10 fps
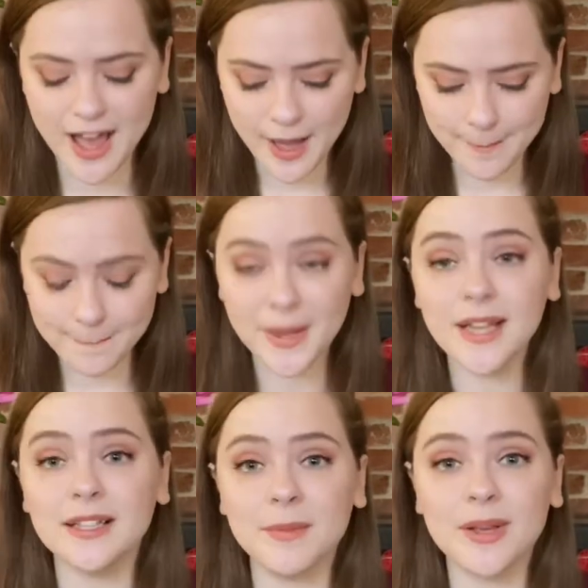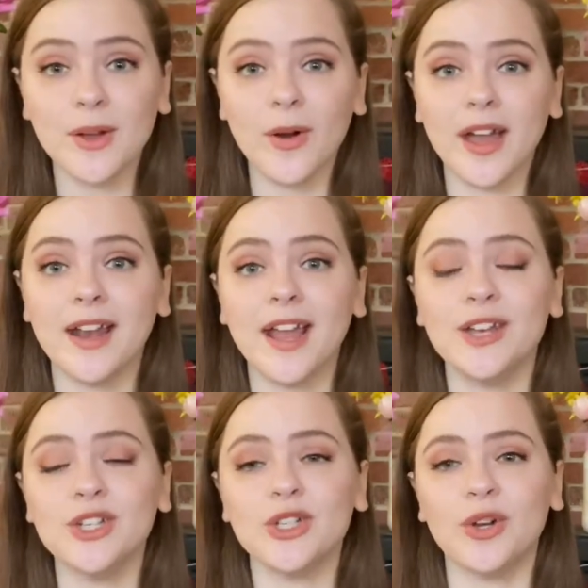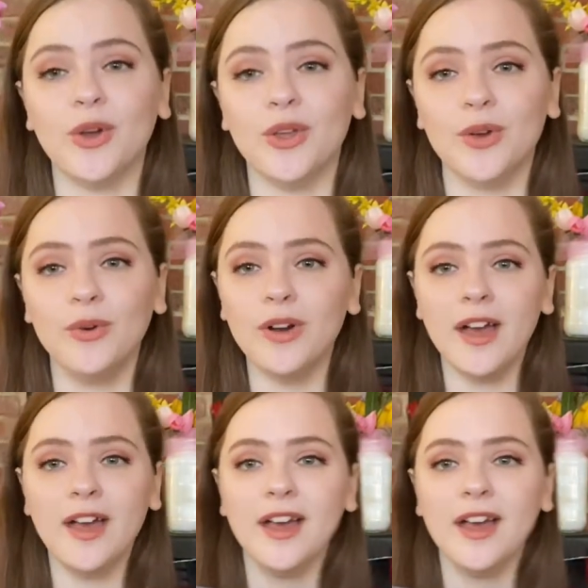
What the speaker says: But let me go ahead and show you